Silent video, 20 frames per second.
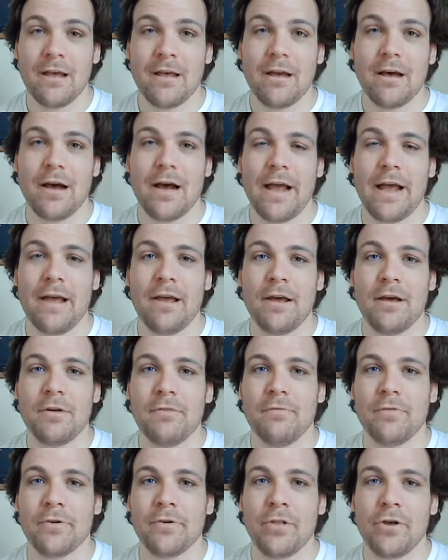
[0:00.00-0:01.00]

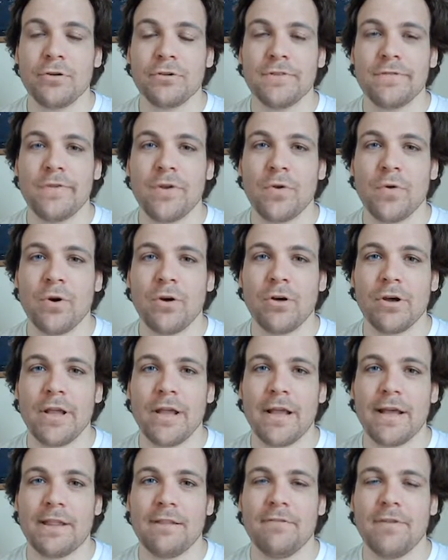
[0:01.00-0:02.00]
For those of you who are
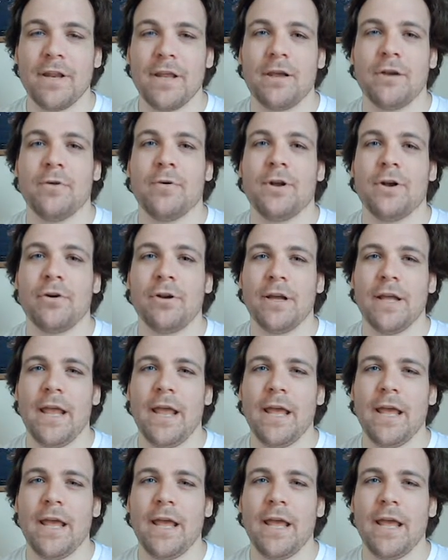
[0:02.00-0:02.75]
looking at the video and you're like,